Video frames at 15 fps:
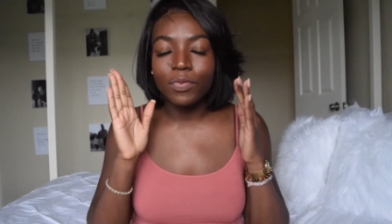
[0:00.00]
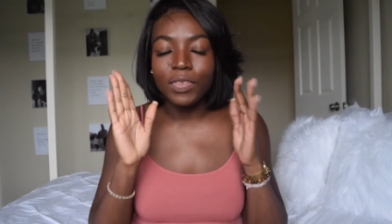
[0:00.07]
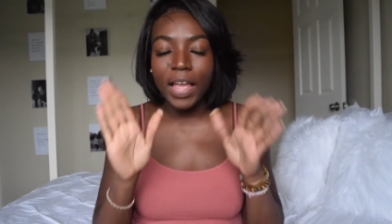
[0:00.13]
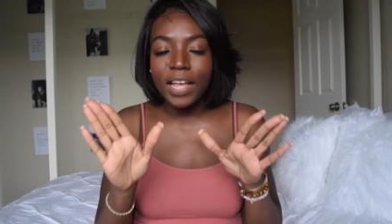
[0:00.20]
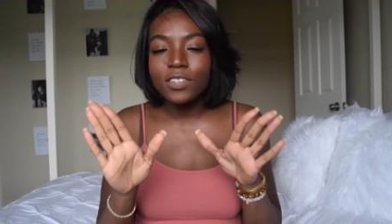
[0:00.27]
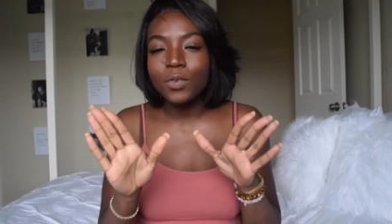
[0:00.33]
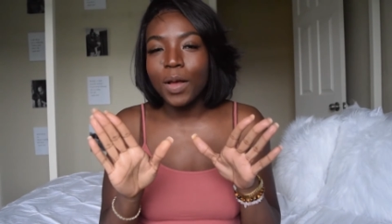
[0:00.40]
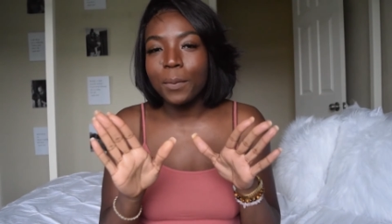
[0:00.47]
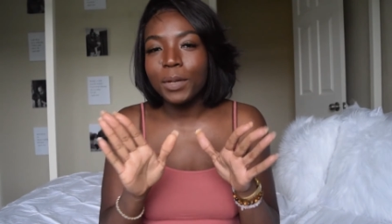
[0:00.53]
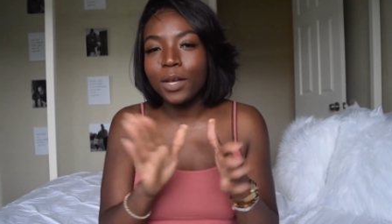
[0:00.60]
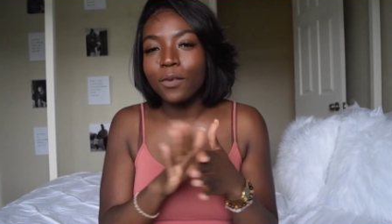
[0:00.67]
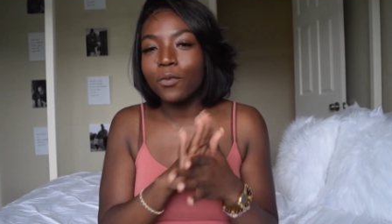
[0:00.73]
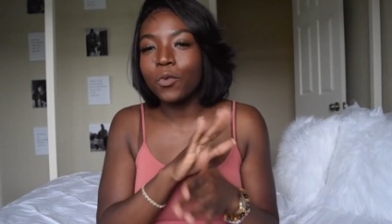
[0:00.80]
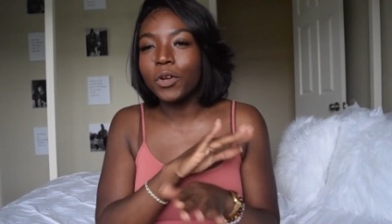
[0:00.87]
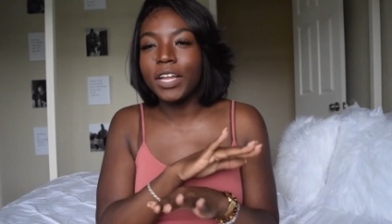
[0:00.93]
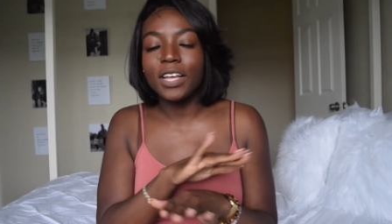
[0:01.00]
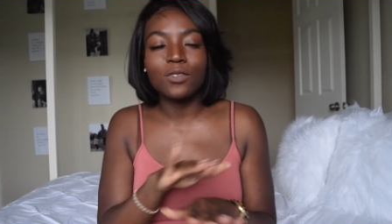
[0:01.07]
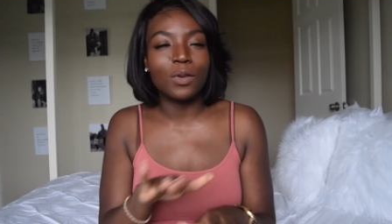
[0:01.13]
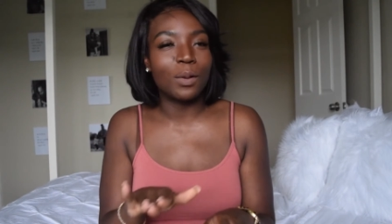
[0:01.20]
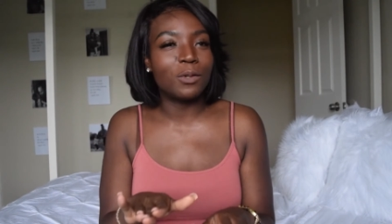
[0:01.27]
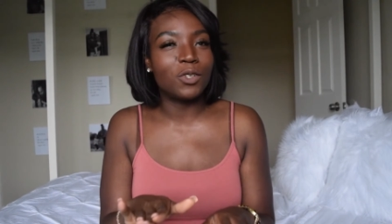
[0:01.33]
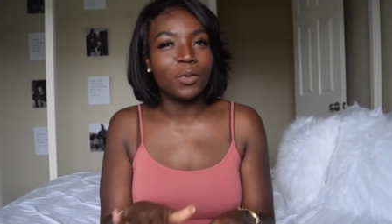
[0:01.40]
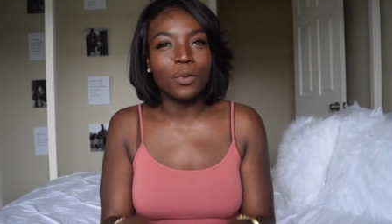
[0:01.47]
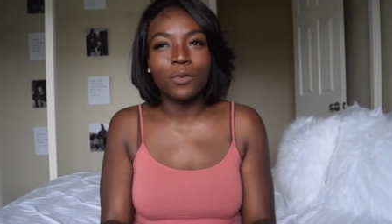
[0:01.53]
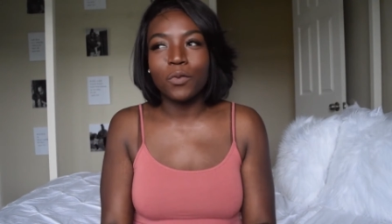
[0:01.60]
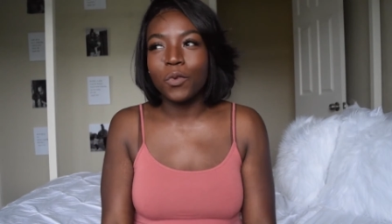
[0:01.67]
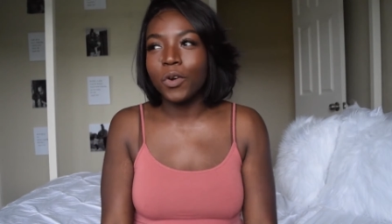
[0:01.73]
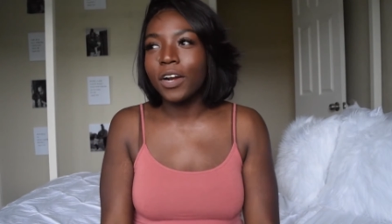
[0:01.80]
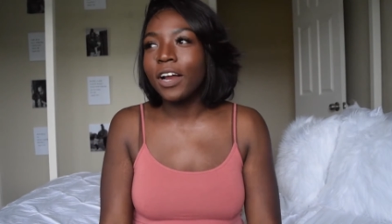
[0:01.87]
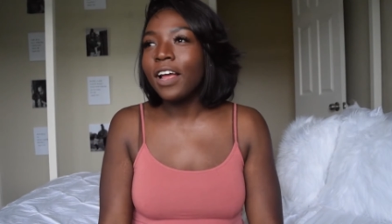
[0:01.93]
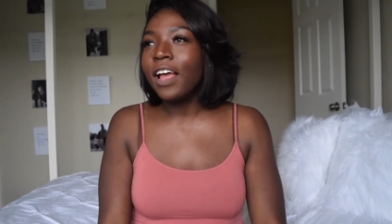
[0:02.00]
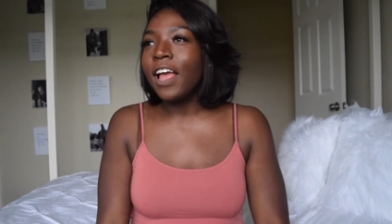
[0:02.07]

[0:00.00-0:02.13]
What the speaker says: That's what I'm looking for. That's what I'm shooting for.